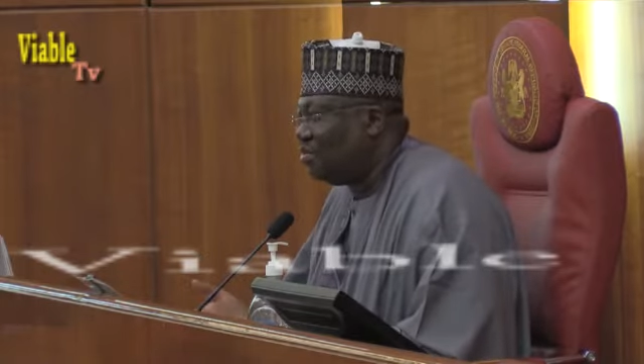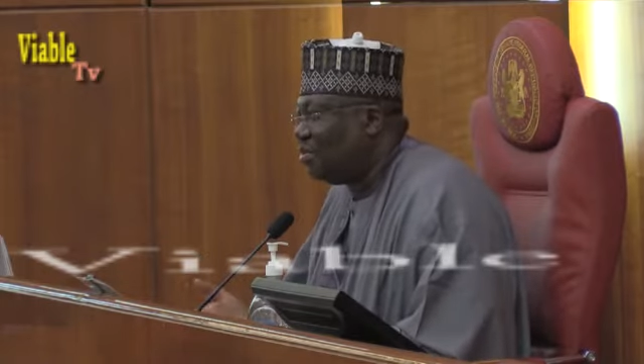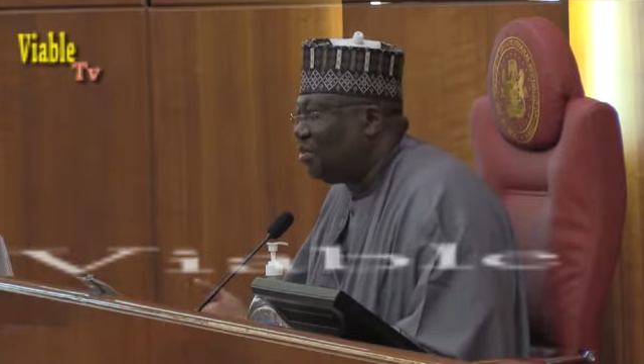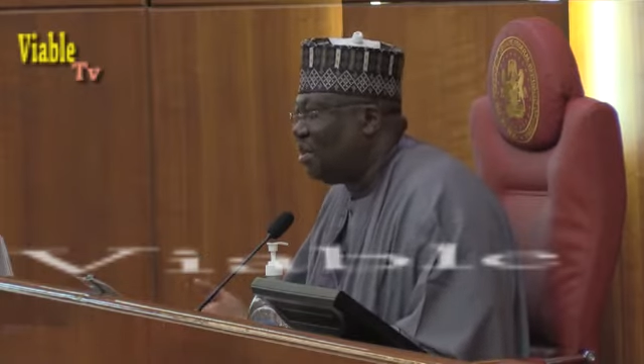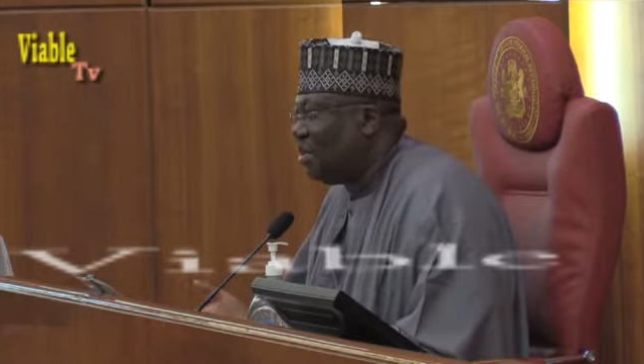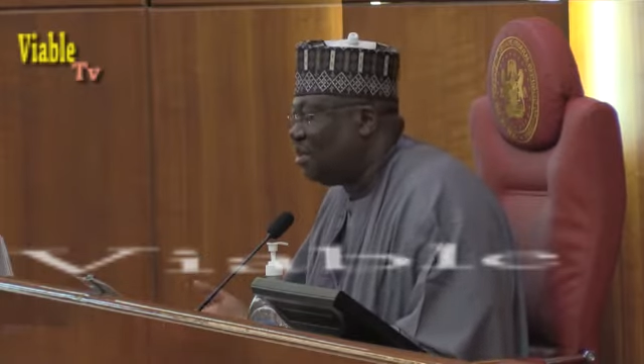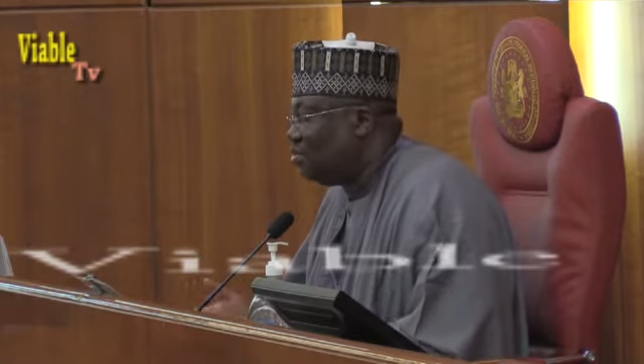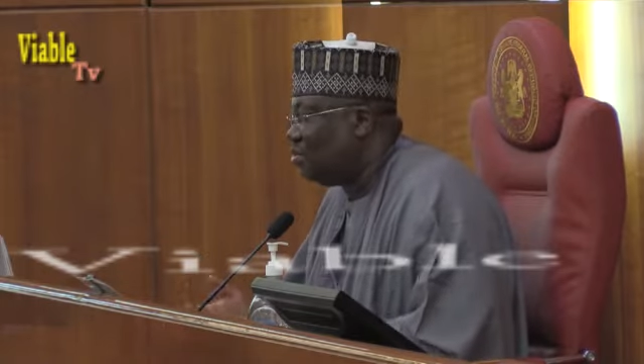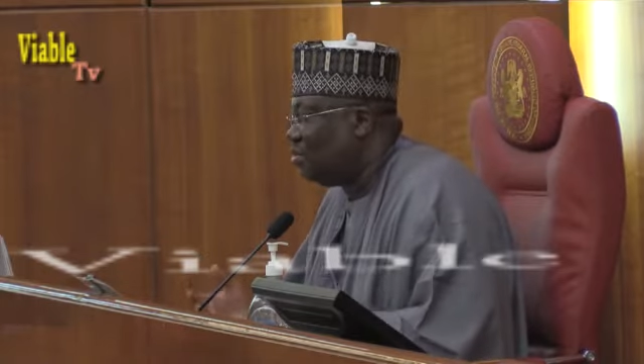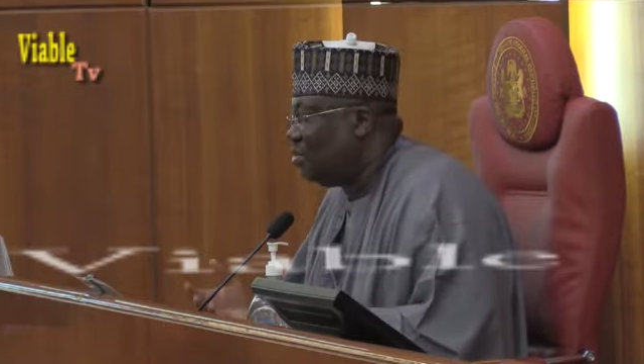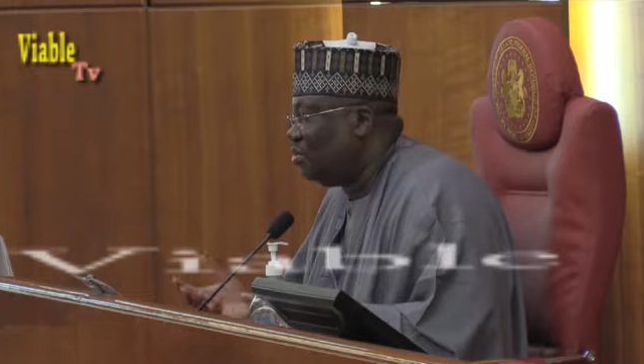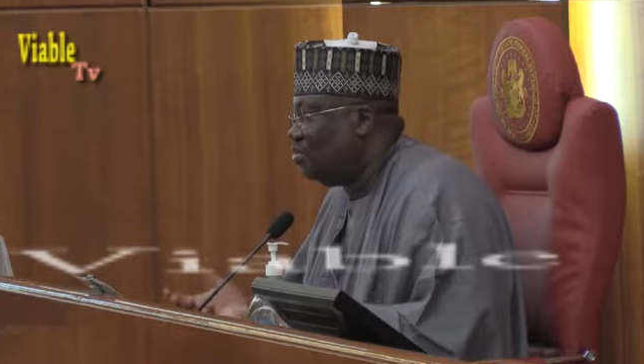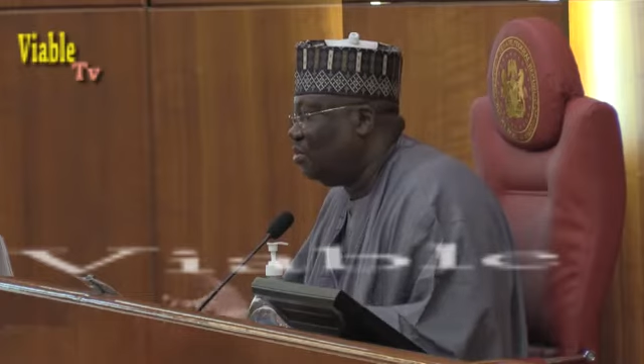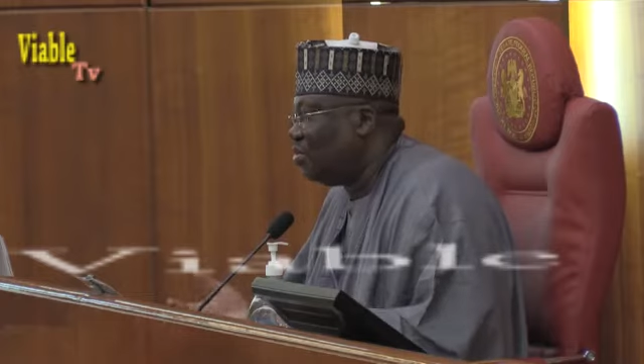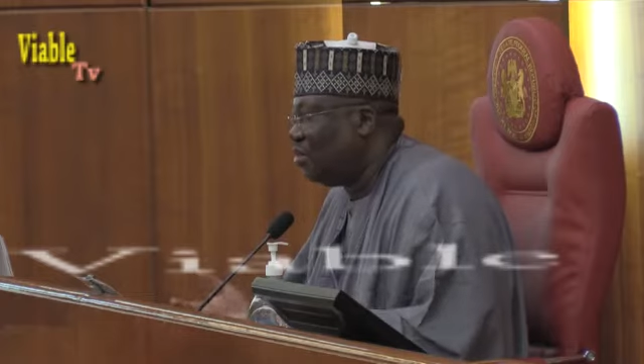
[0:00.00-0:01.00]
states or
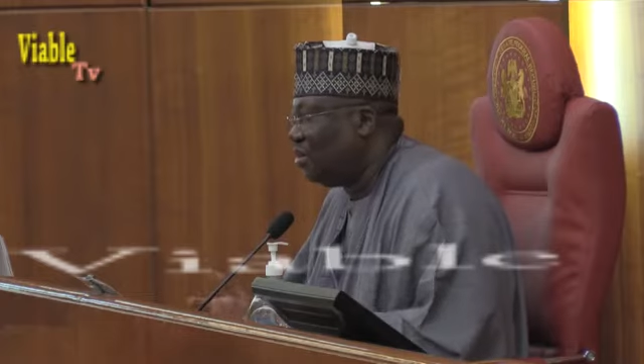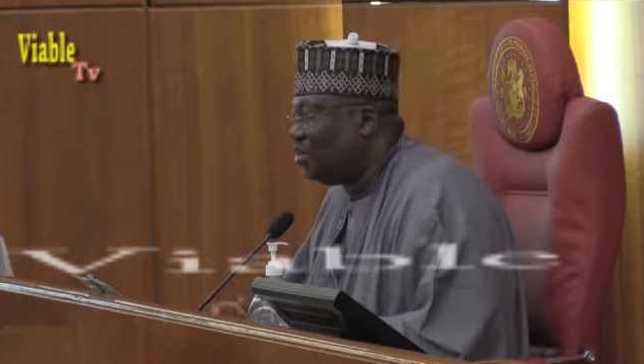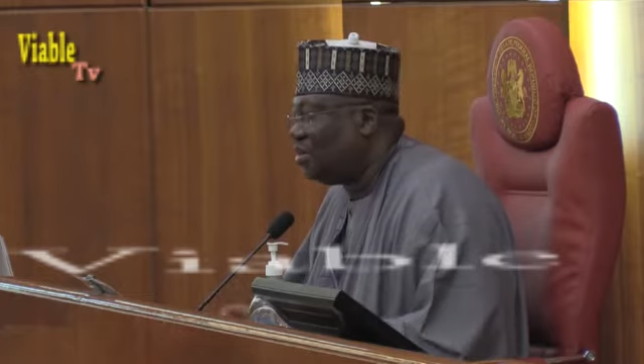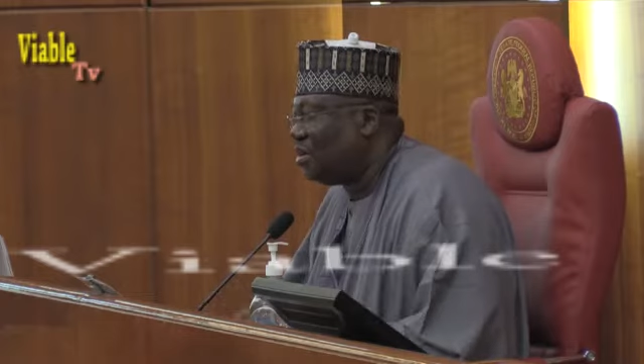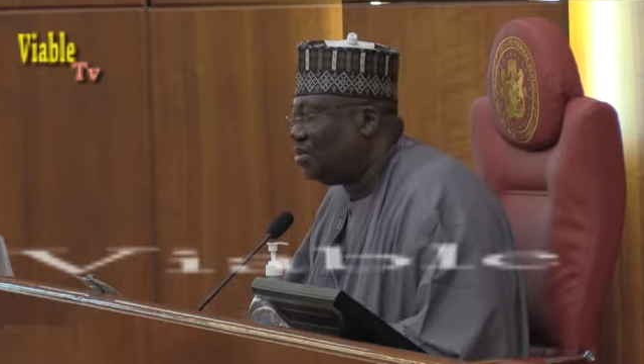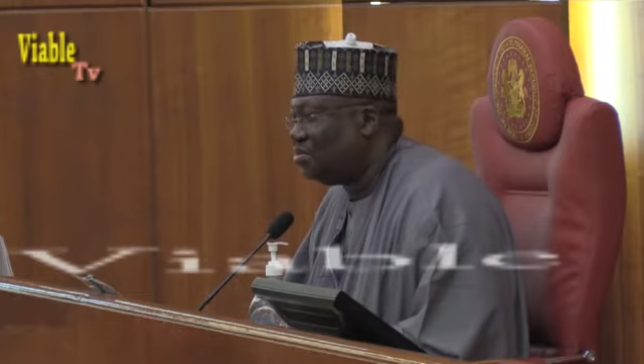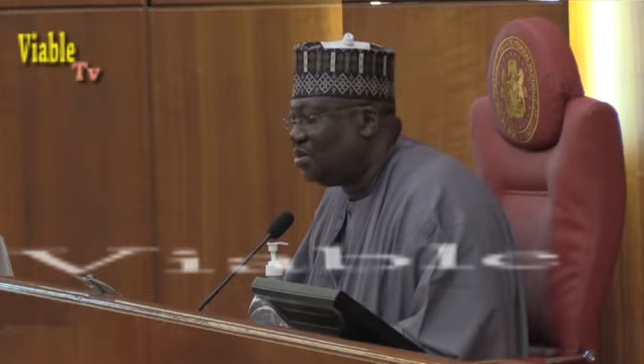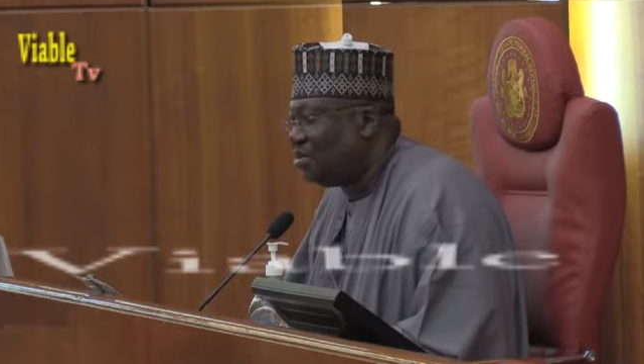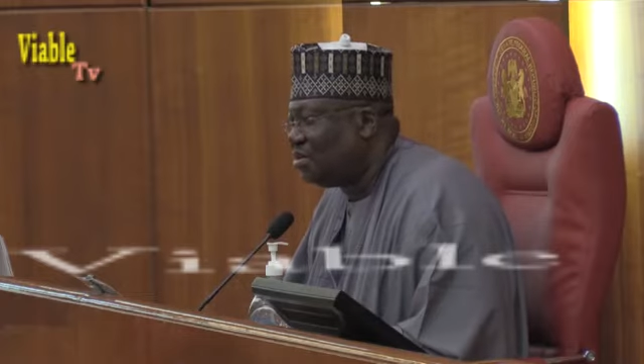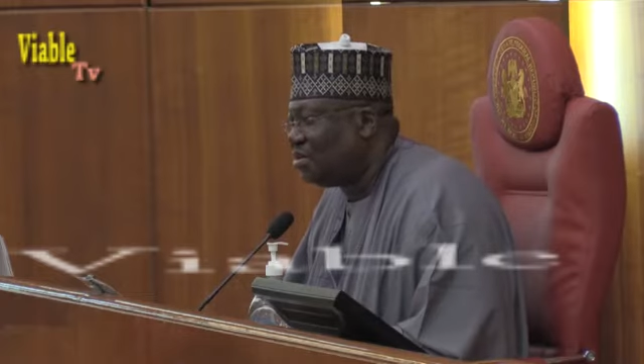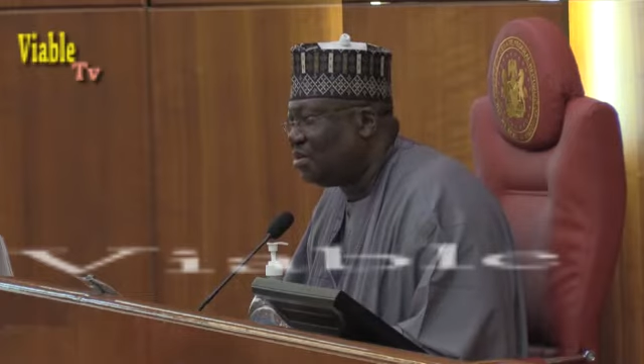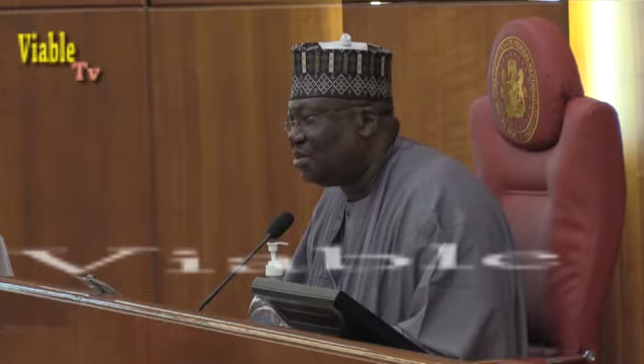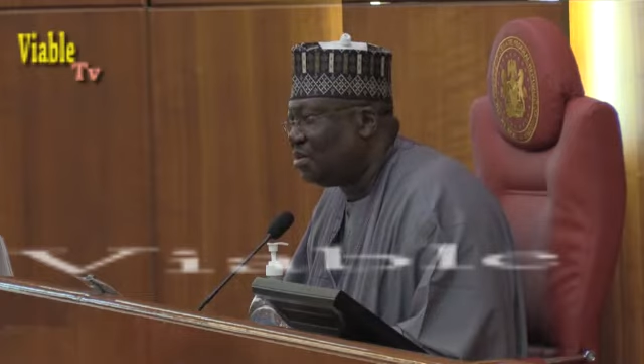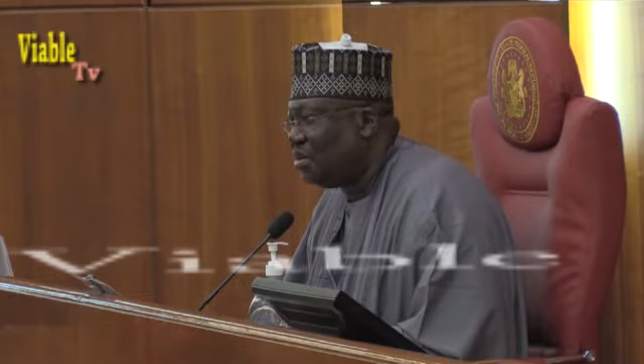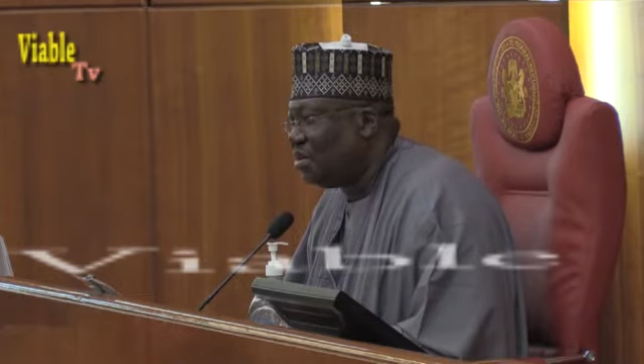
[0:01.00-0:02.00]
geopolitical
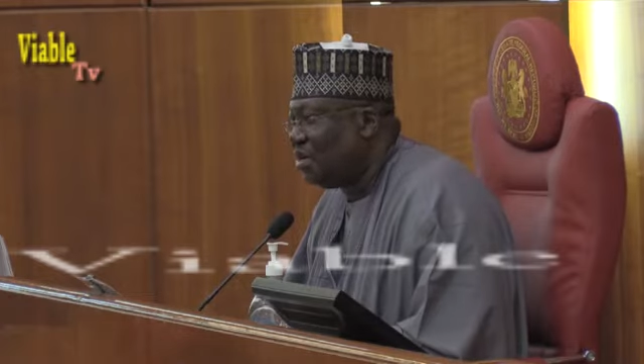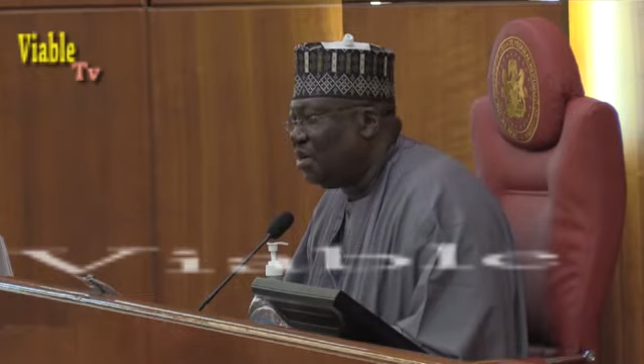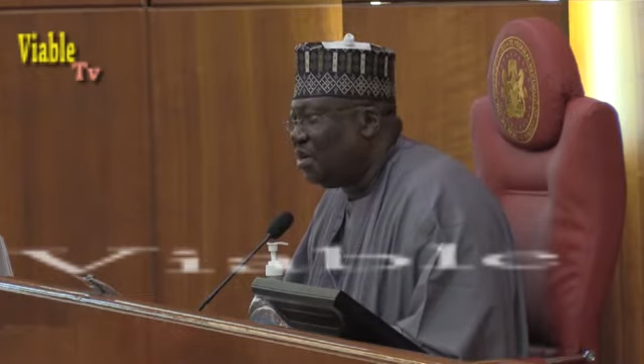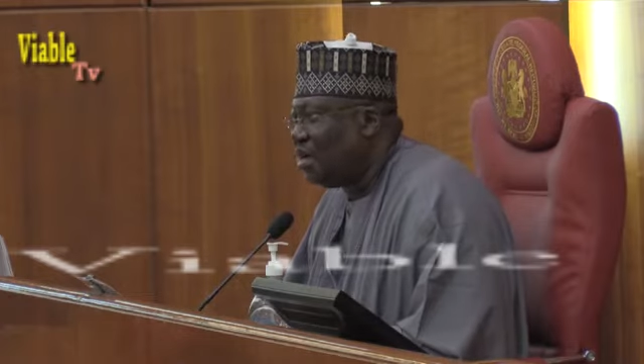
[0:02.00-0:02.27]
zones